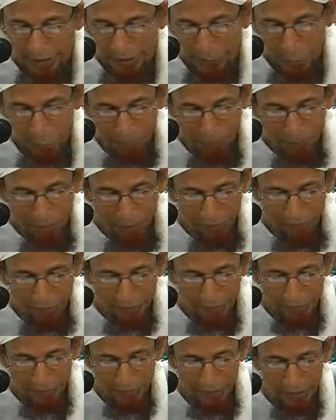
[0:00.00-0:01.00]
is no
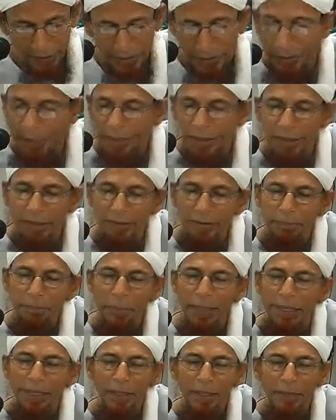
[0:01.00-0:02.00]
profit in his
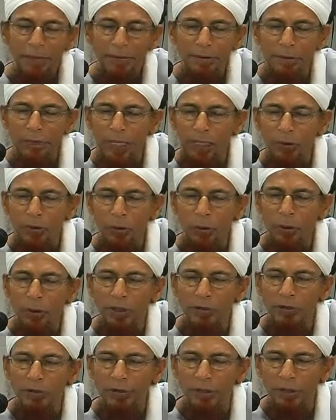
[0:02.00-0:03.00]
bayat and
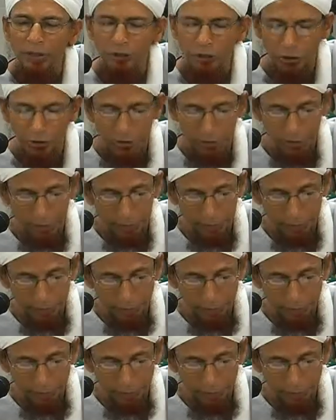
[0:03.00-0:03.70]
going to the sheikh.